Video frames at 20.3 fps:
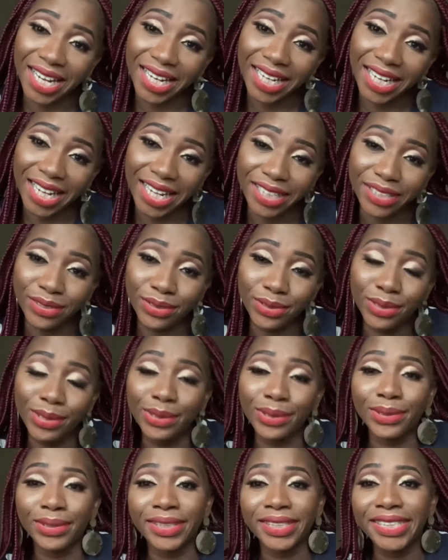
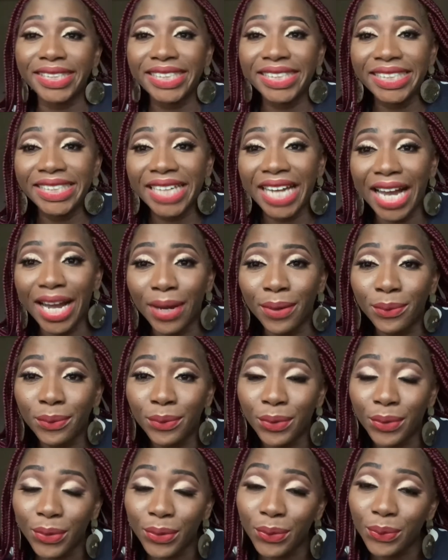Lando
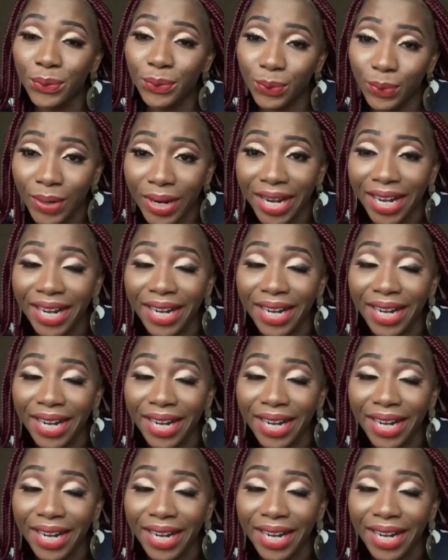Yamokwa